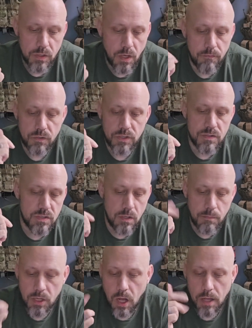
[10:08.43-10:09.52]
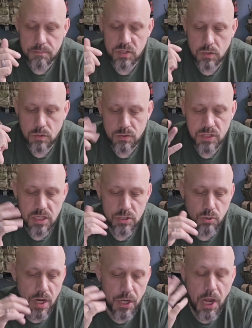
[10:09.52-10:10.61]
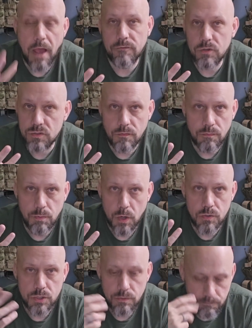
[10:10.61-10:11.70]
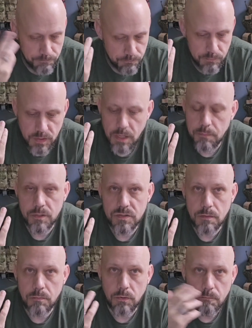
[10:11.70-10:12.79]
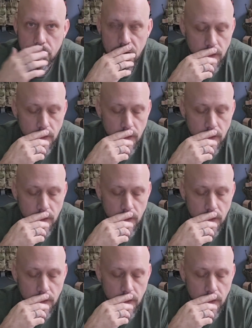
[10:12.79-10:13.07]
cover and concealment, obstacles, key terrain, avenues of approach. Keeping it simple.